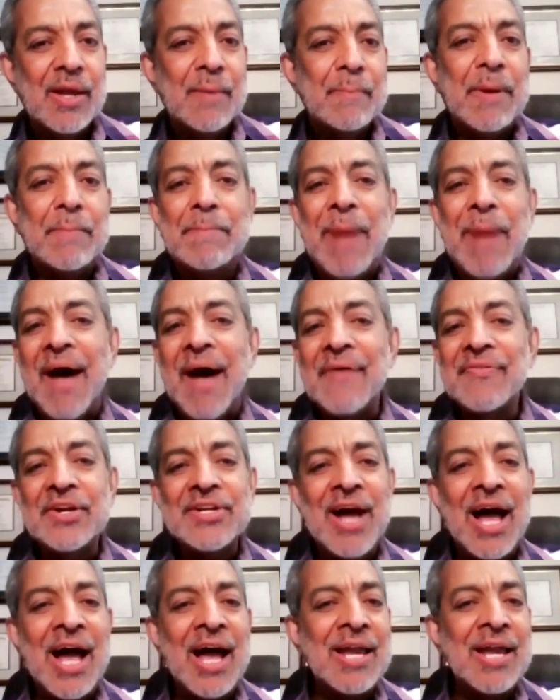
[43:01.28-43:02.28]
But by the
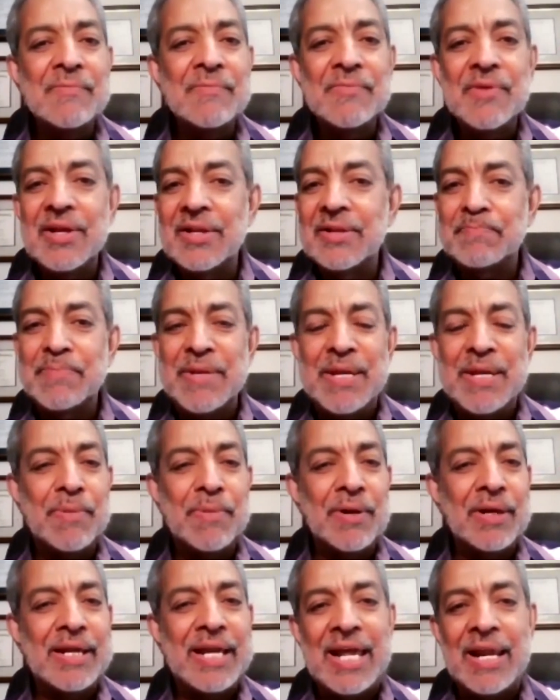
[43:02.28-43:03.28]
time
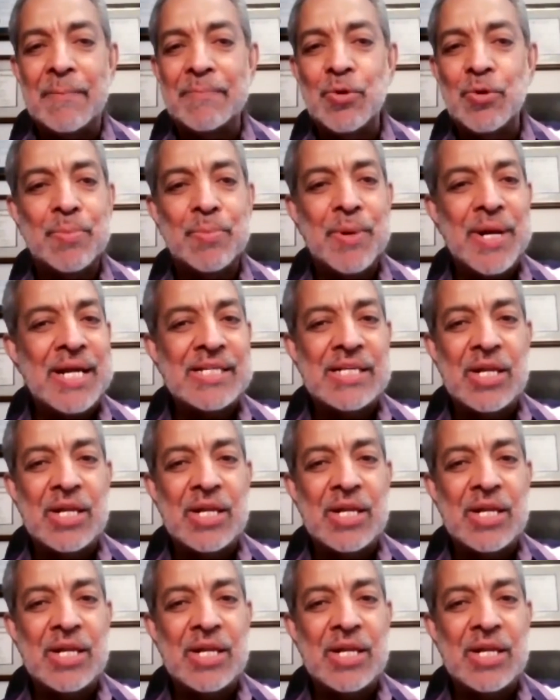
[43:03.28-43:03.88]
people get up to praise